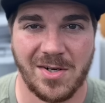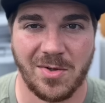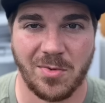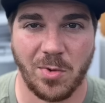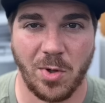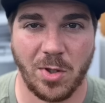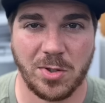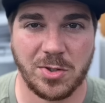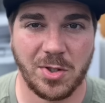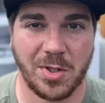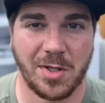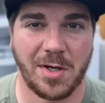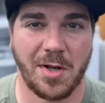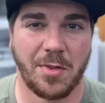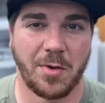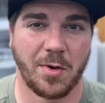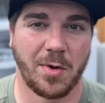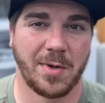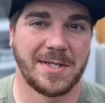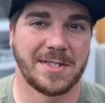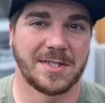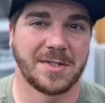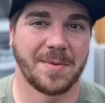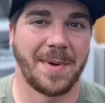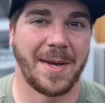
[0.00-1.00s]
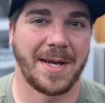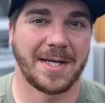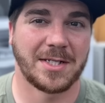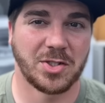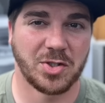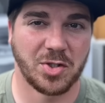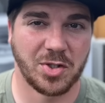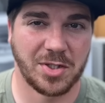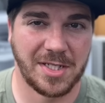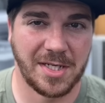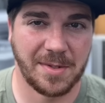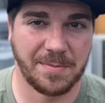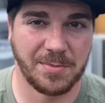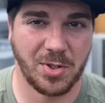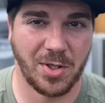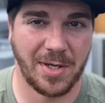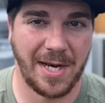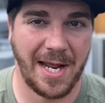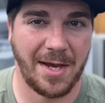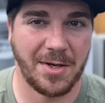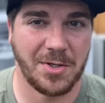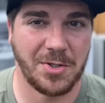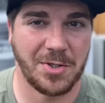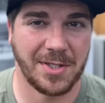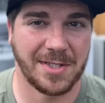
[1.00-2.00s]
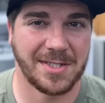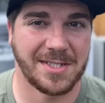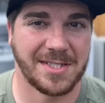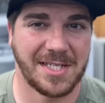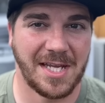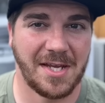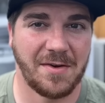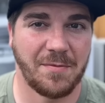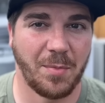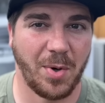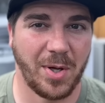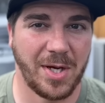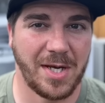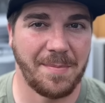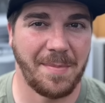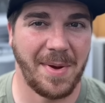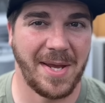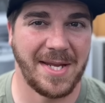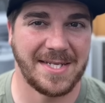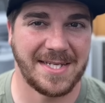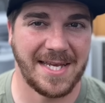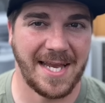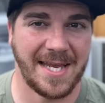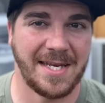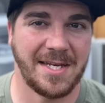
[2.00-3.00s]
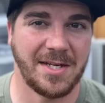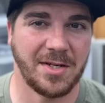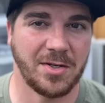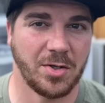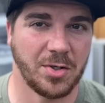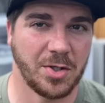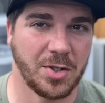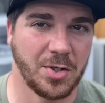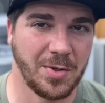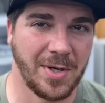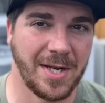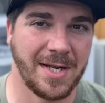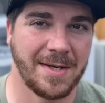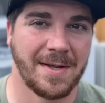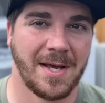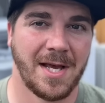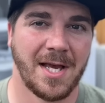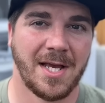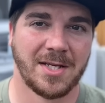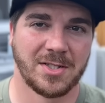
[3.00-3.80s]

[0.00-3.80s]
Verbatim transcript: We're also gonna throw in some extra tips on how you can save money maintaining your unit.